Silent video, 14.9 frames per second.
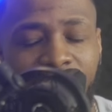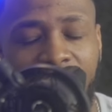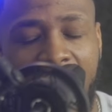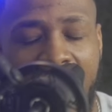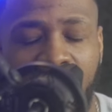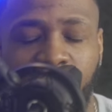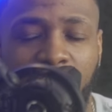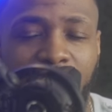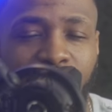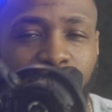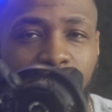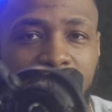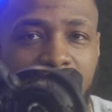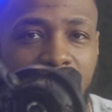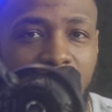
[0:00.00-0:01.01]
halfway through
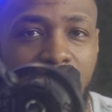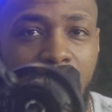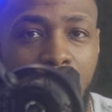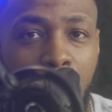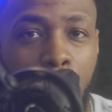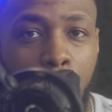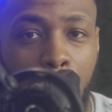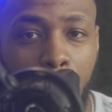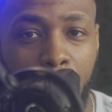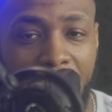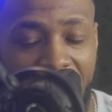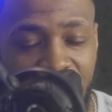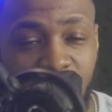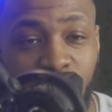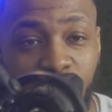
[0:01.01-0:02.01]
the year. But
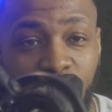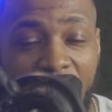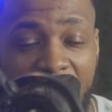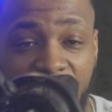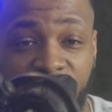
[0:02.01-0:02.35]
I do have